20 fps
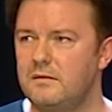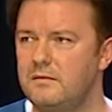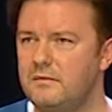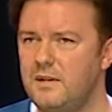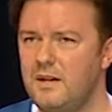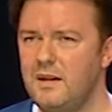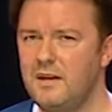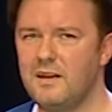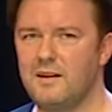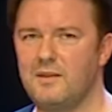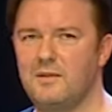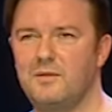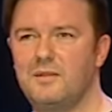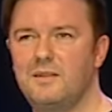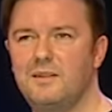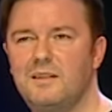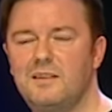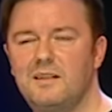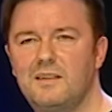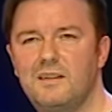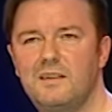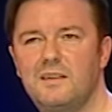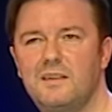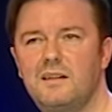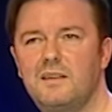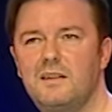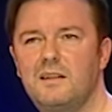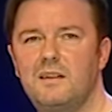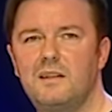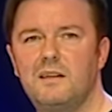No.
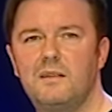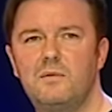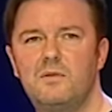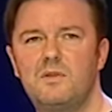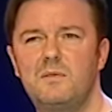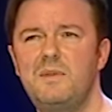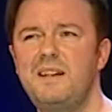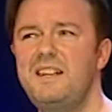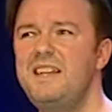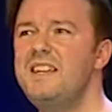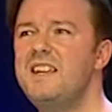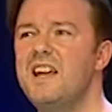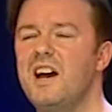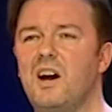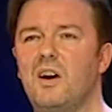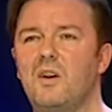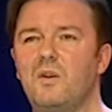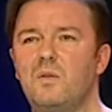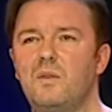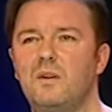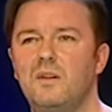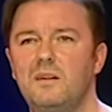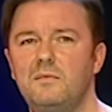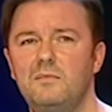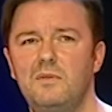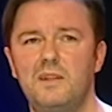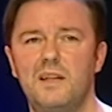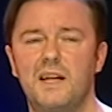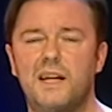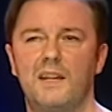What do you mean, no?
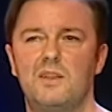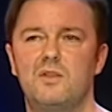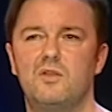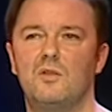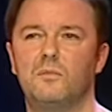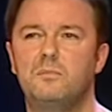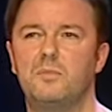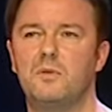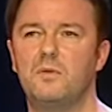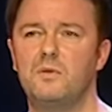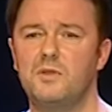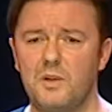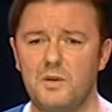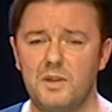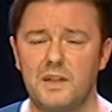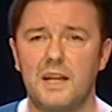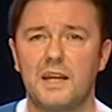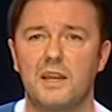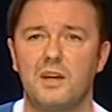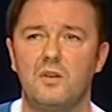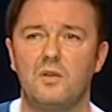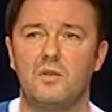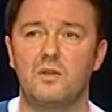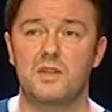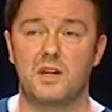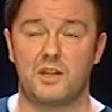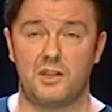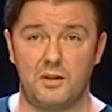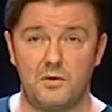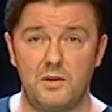I'm licking your balls. You lick
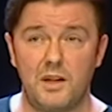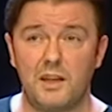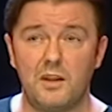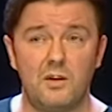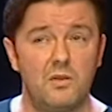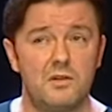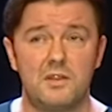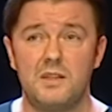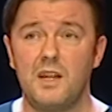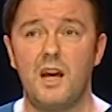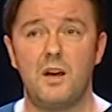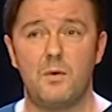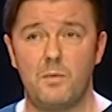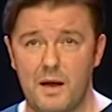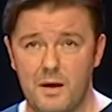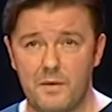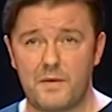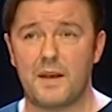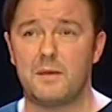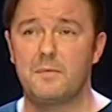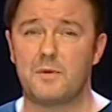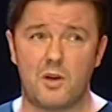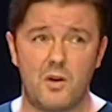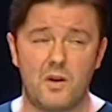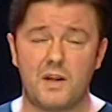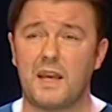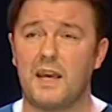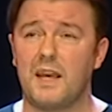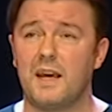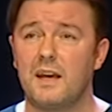yours. Can you lick yours? No. Well, then,
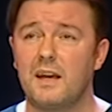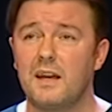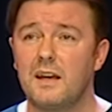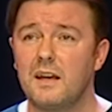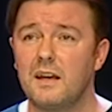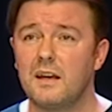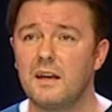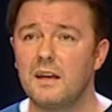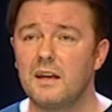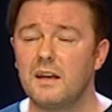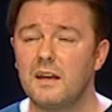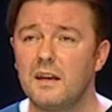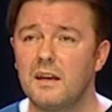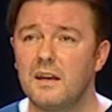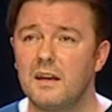cook it. OK.